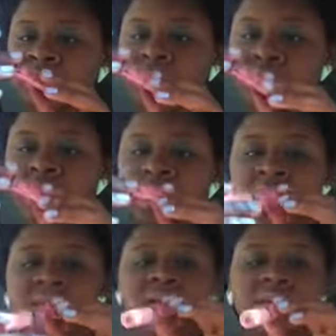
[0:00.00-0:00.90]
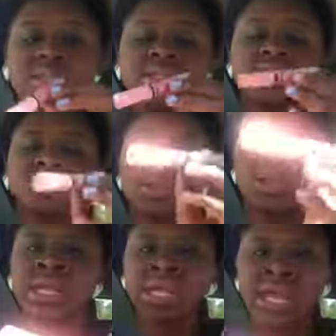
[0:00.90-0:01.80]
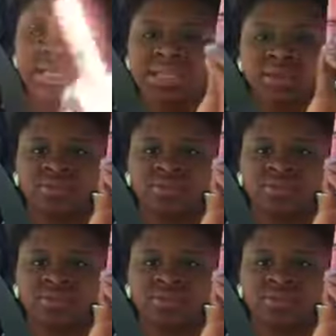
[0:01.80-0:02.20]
so yeah and this was only like